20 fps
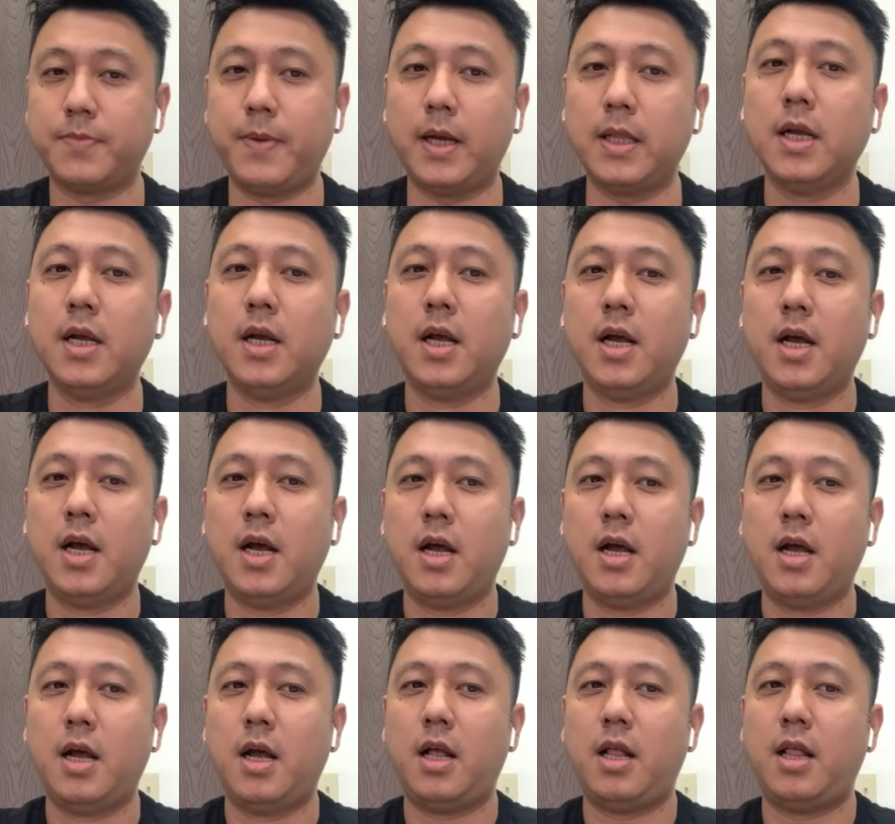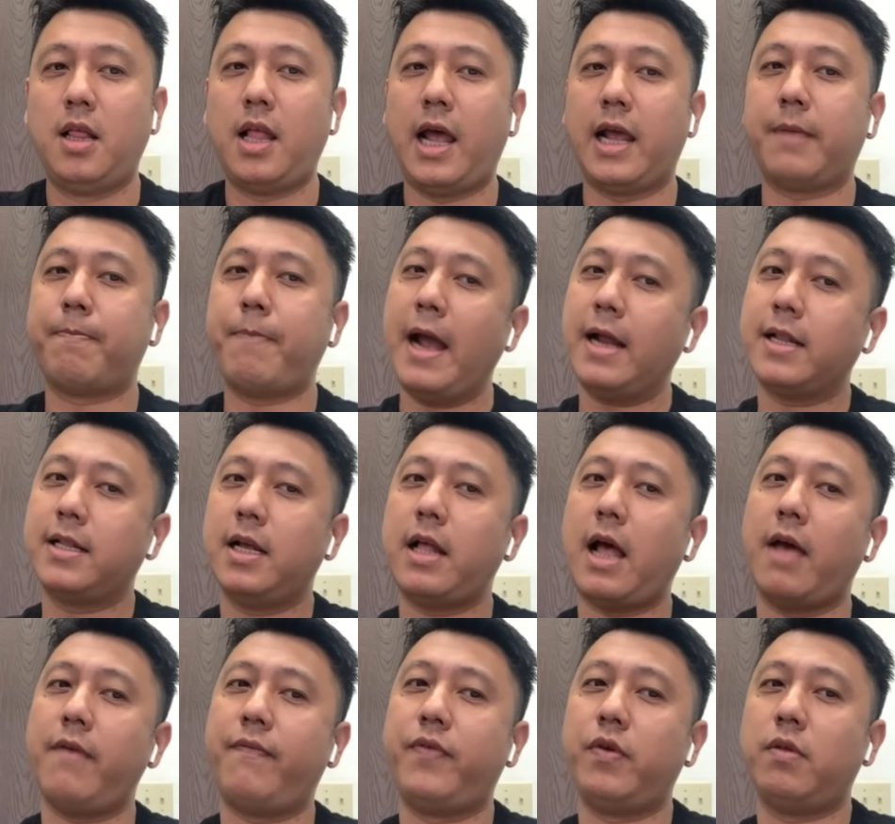But like back then,
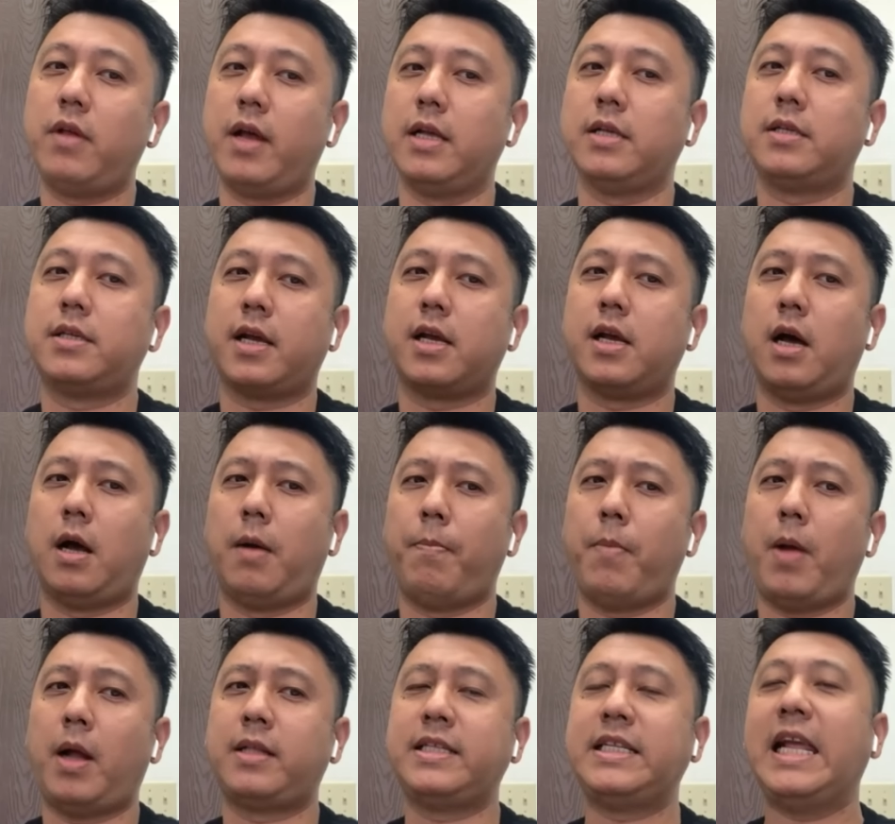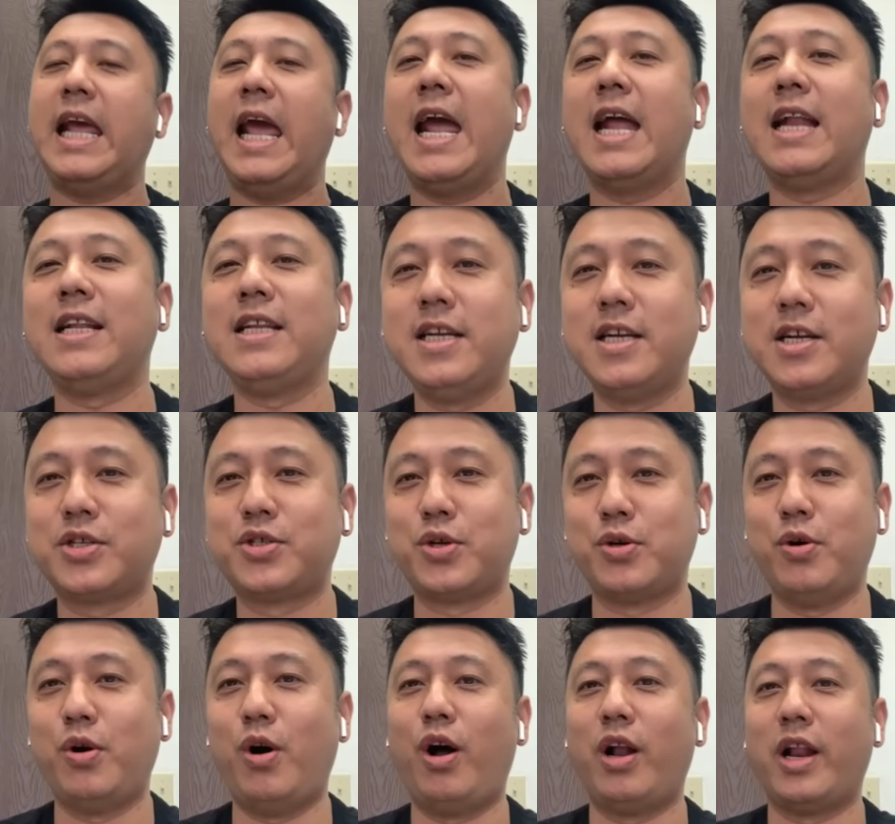I feel like it's like a 10 years
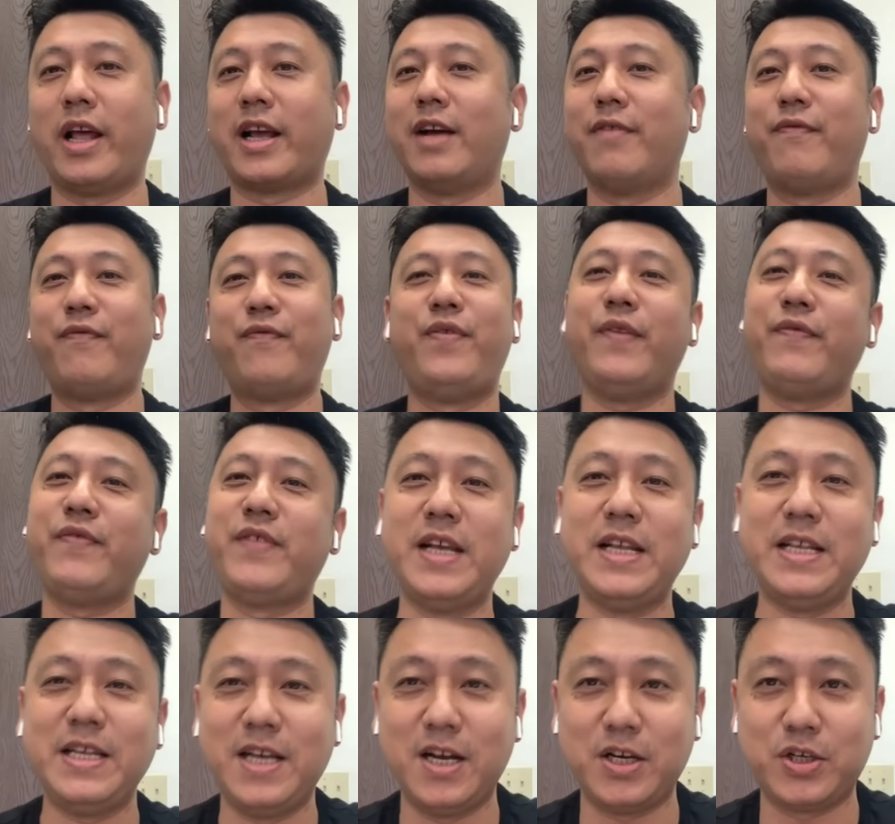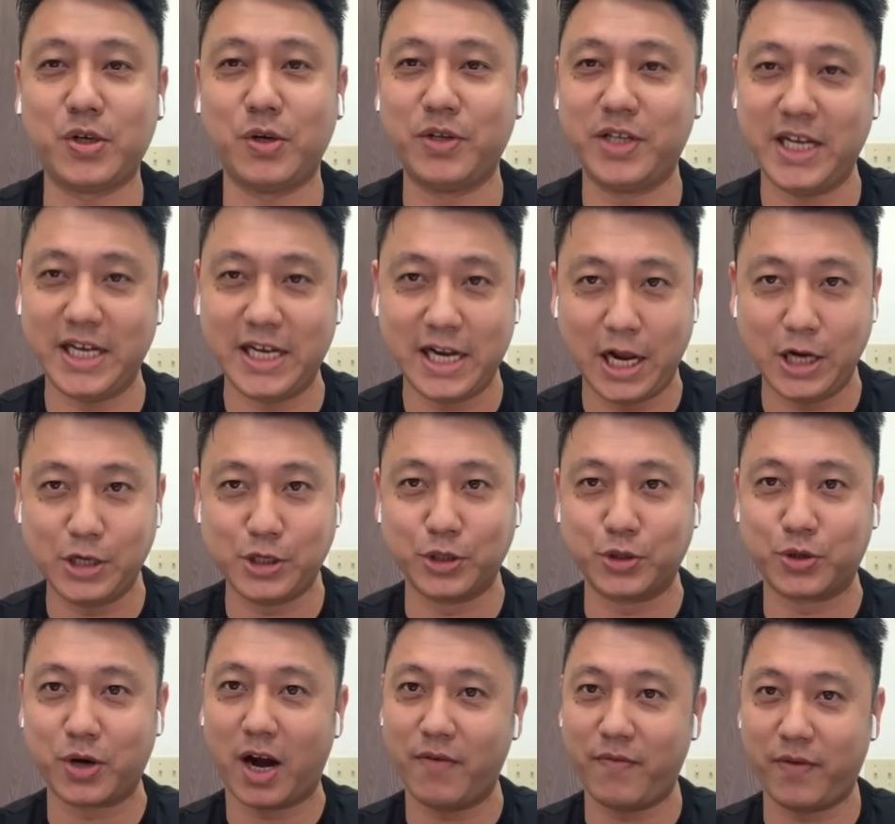old or like a 15 years old teenager
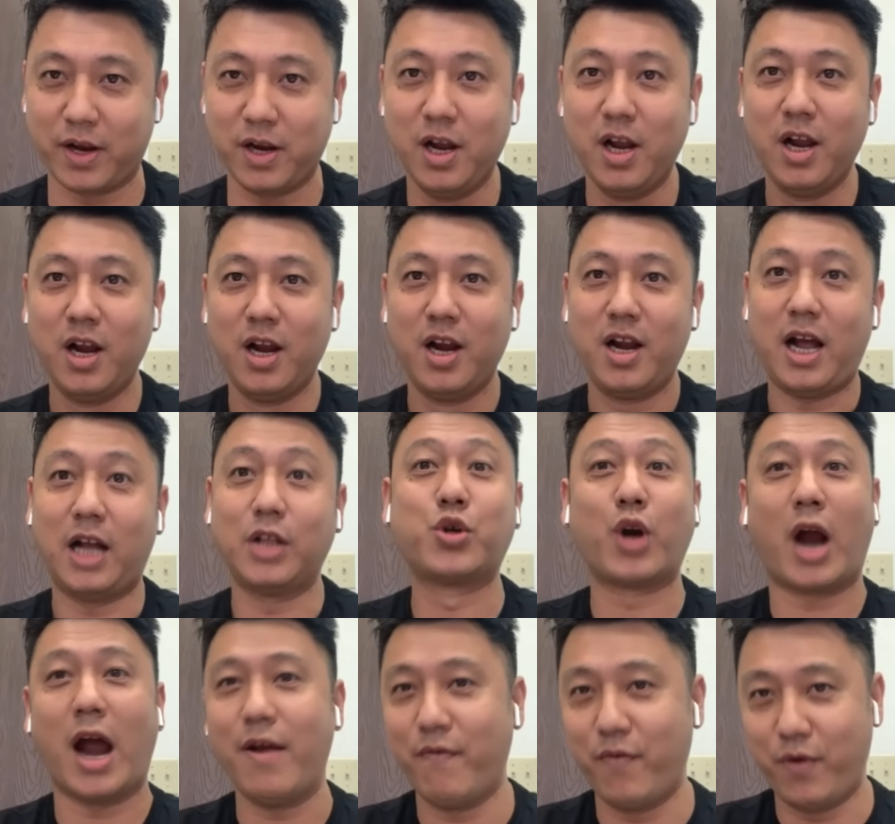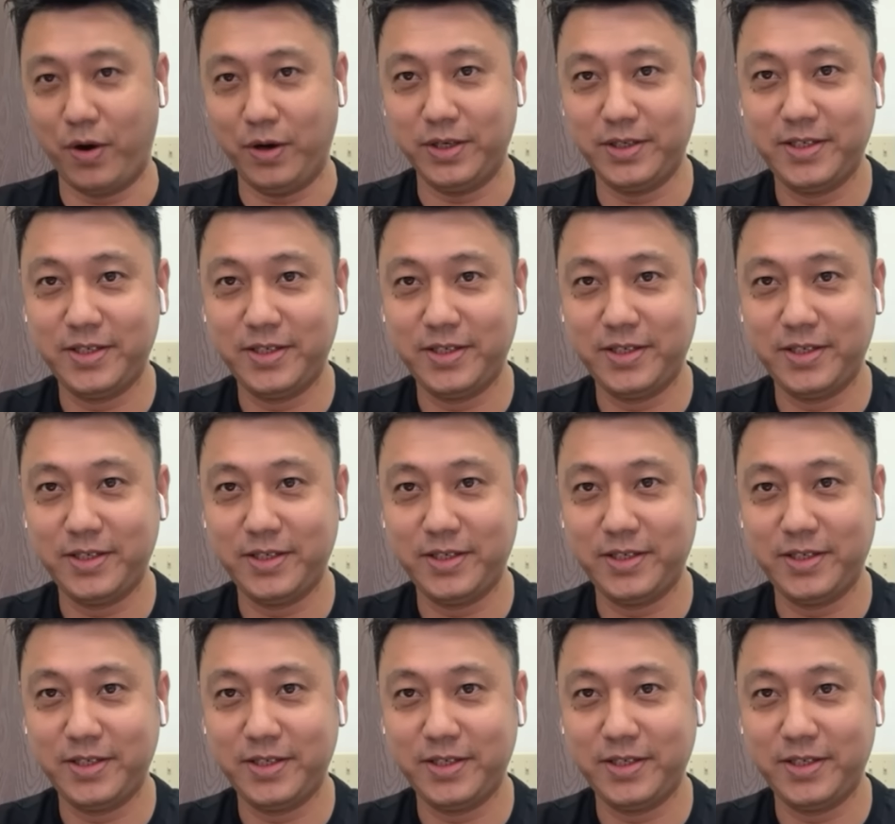driving a driver.